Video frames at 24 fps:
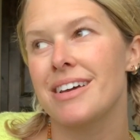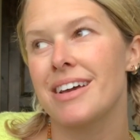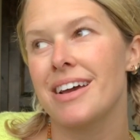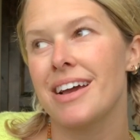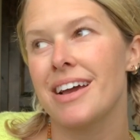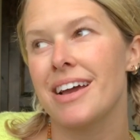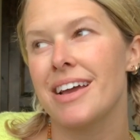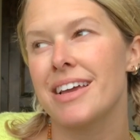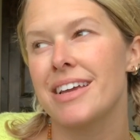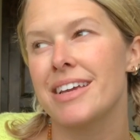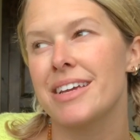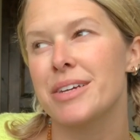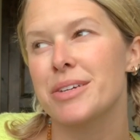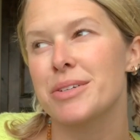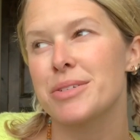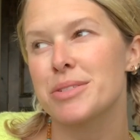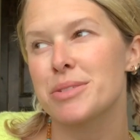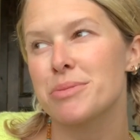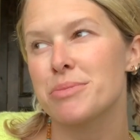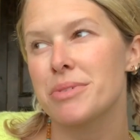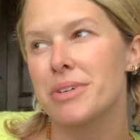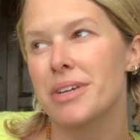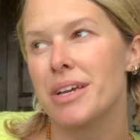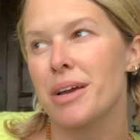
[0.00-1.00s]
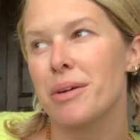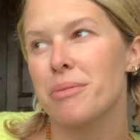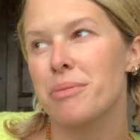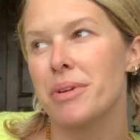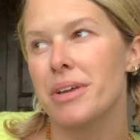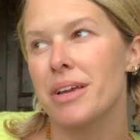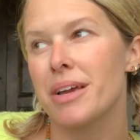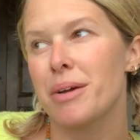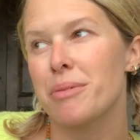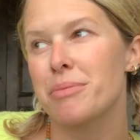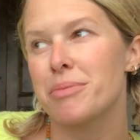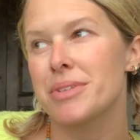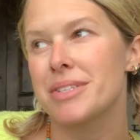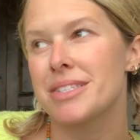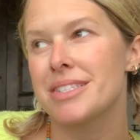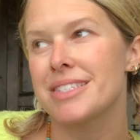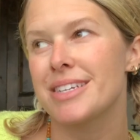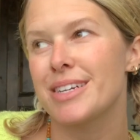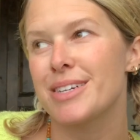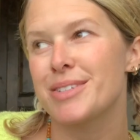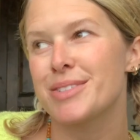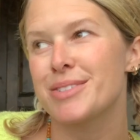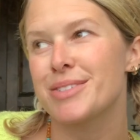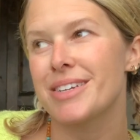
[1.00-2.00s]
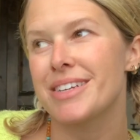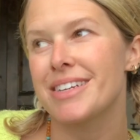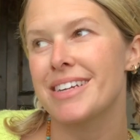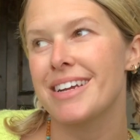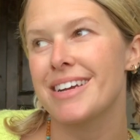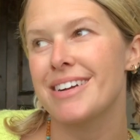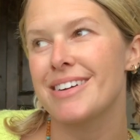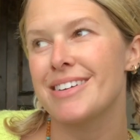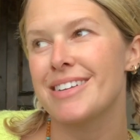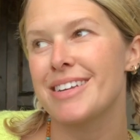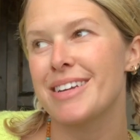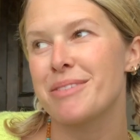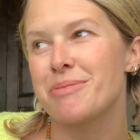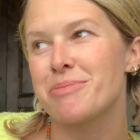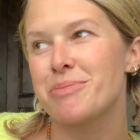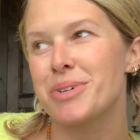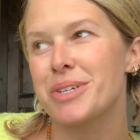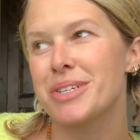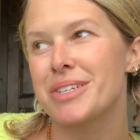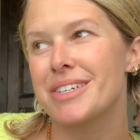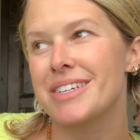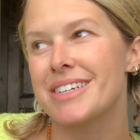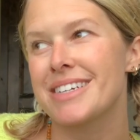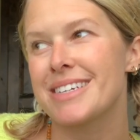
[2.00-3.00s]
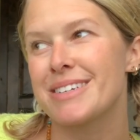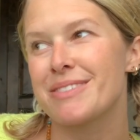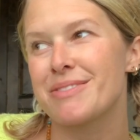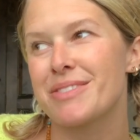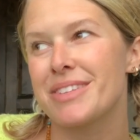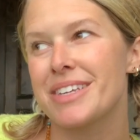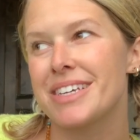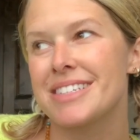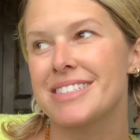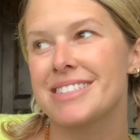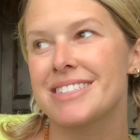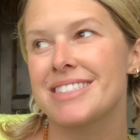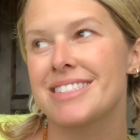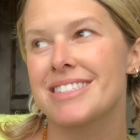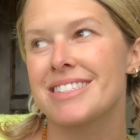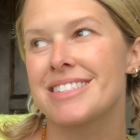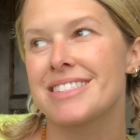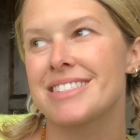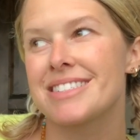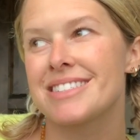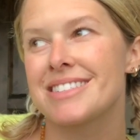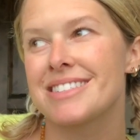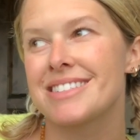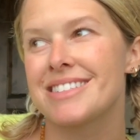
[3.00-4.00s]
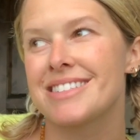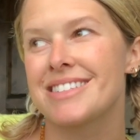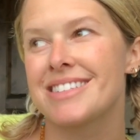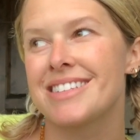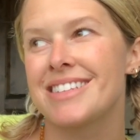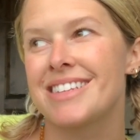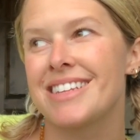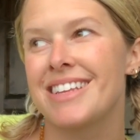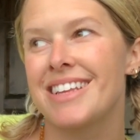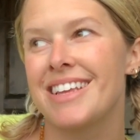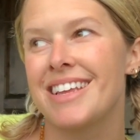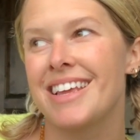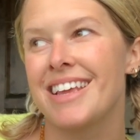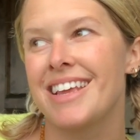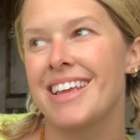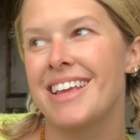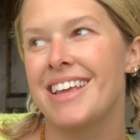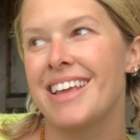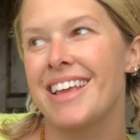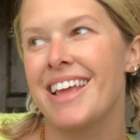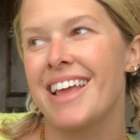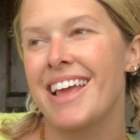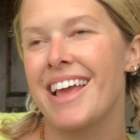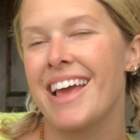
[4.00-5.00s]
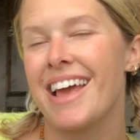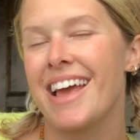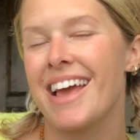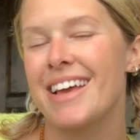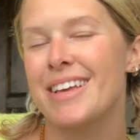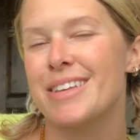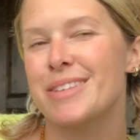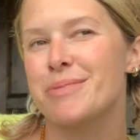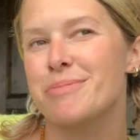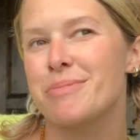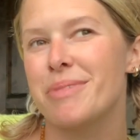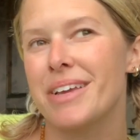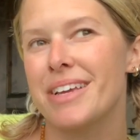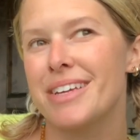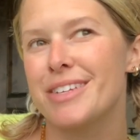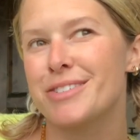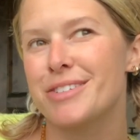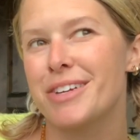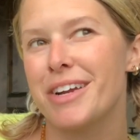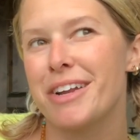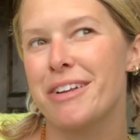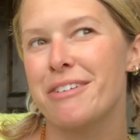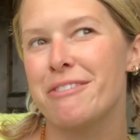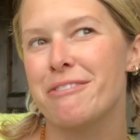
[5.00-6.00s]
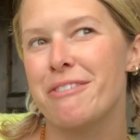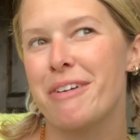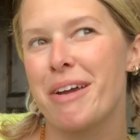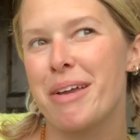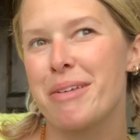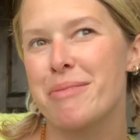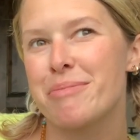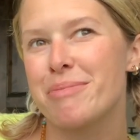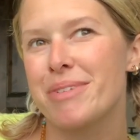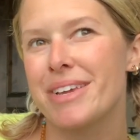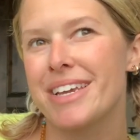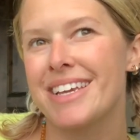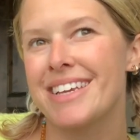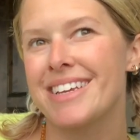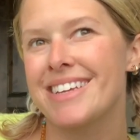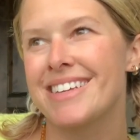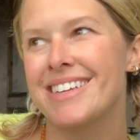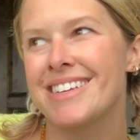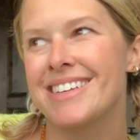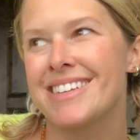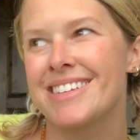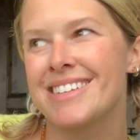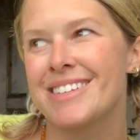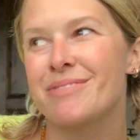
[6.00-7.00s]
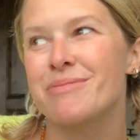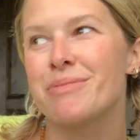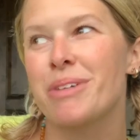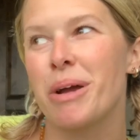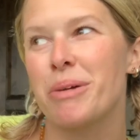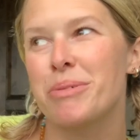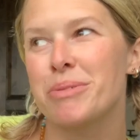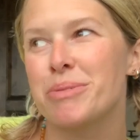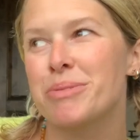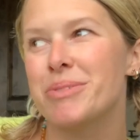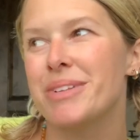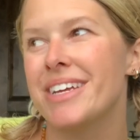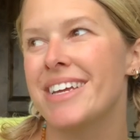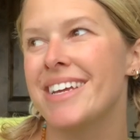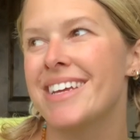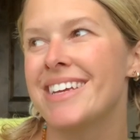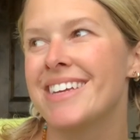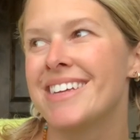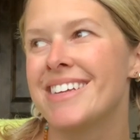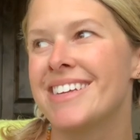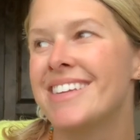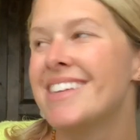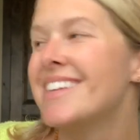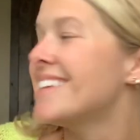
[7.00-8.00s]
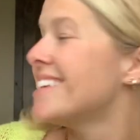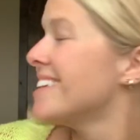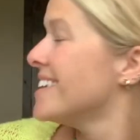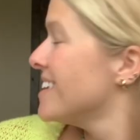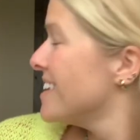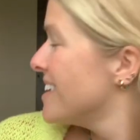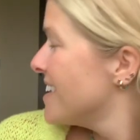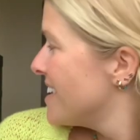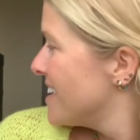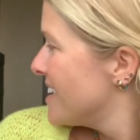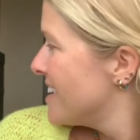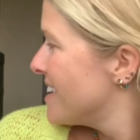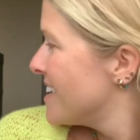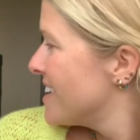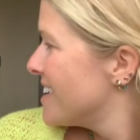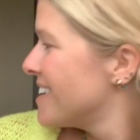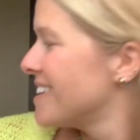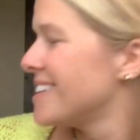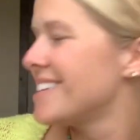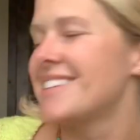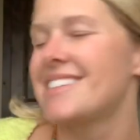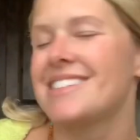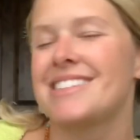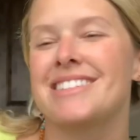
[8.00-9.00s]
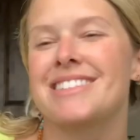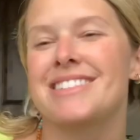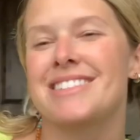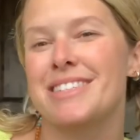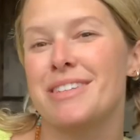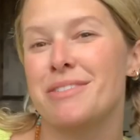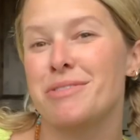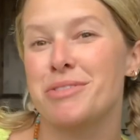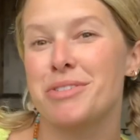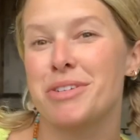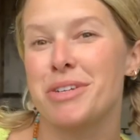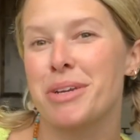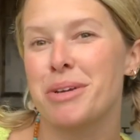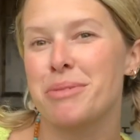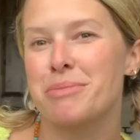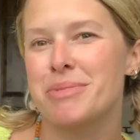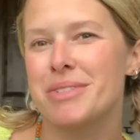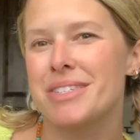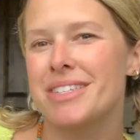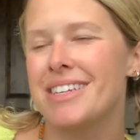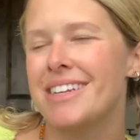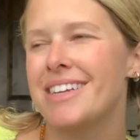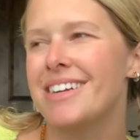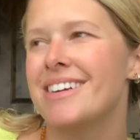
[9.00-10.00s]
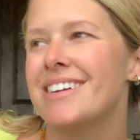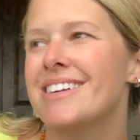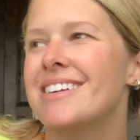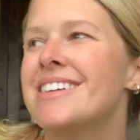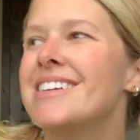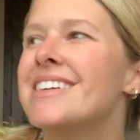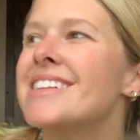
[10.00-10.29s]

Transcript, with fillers: I hear someone coming up the stairs right now, and I'm wondering if that's Esme trying to find me. Probably. Let's see if she comes in here.